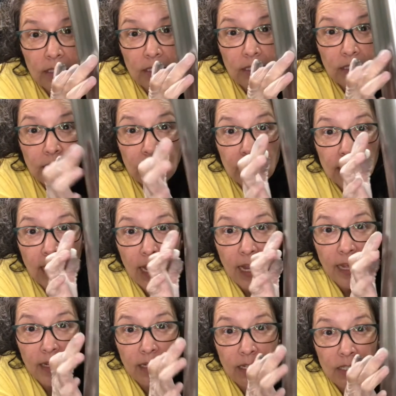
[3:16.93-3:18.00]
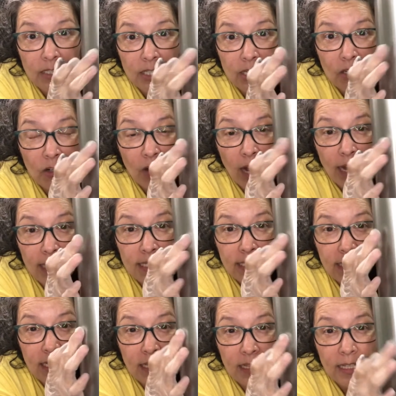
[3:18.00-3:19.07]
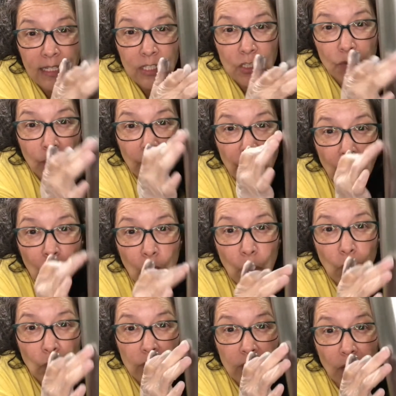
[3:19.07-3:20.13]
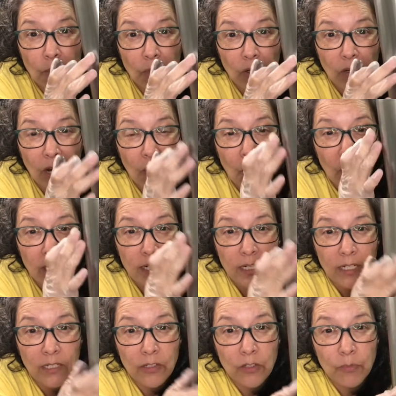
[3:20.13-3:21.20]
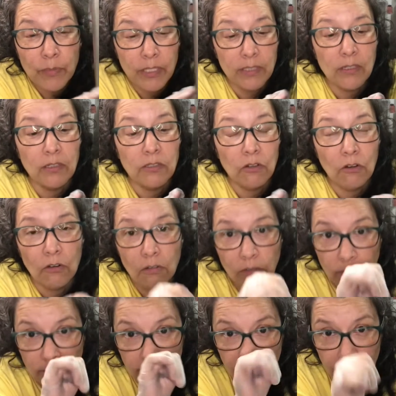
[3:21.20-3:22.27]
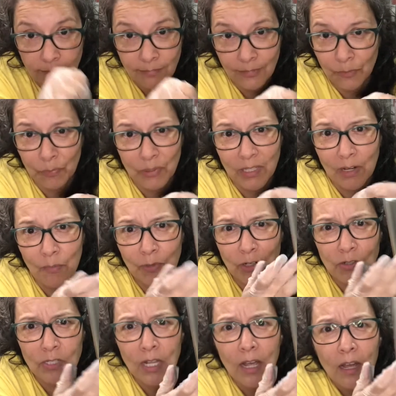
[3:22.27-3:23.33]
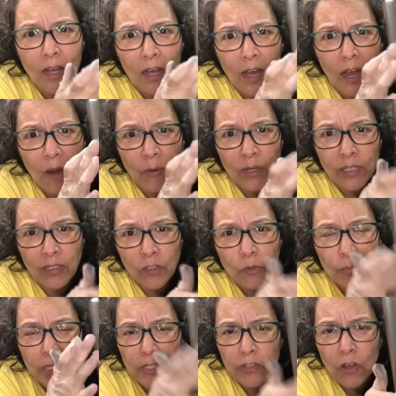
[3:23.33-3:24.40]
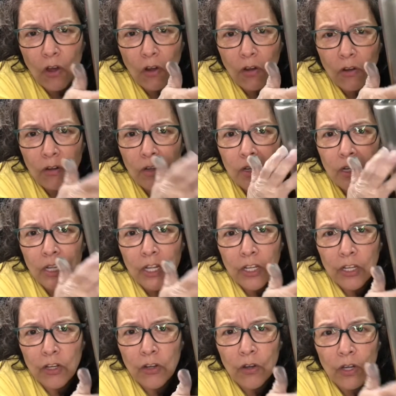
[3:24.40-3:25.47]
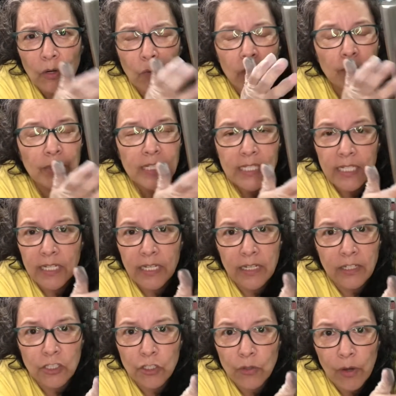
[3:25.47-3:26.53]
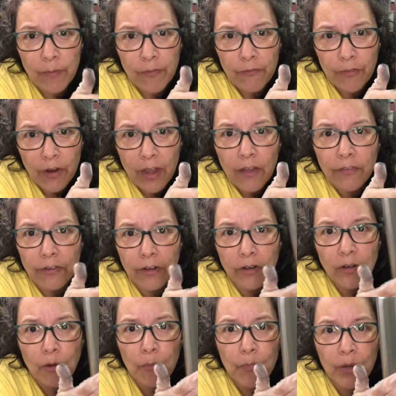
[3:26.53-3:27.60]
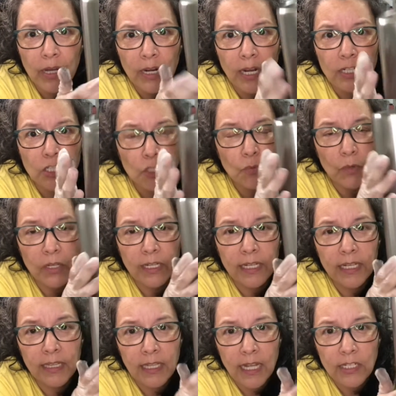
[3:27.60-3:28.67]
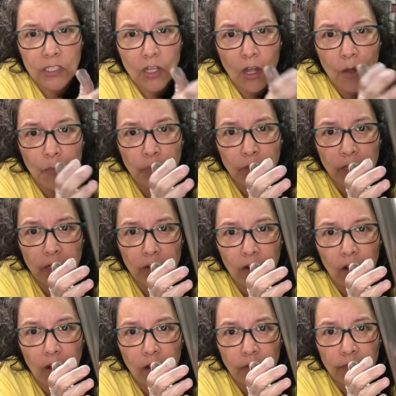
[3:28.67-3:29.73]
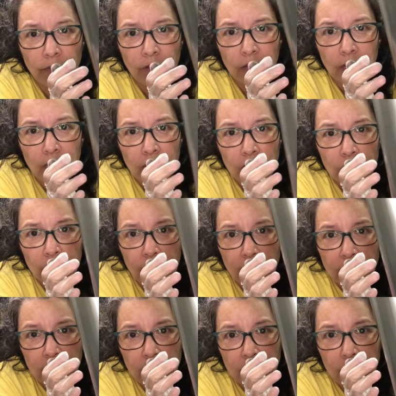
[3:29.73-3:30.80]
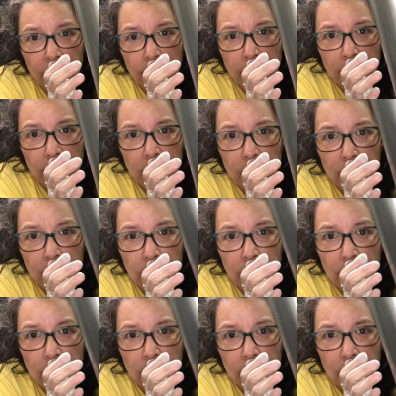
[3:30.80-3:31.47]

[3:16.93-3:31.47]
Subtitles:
sand until I see this around the whole tumbler. I want it a little bit dull. Put that on my nose. I want it a little bit dull. You know, I don't want to be sitting here scrubbing forever, but I just want to get that top layer off. So that's the difference